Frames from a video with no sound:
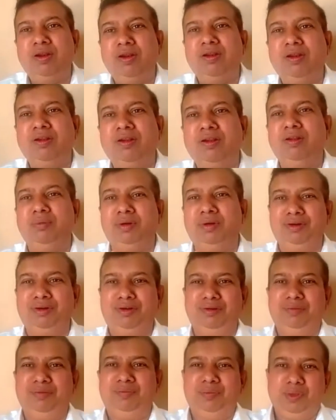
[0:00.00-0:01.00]
relieve it.
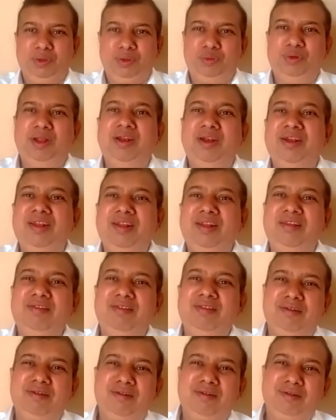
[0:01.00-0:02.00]
You can
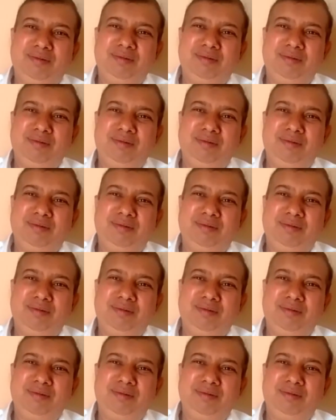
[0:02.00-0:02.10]
release it.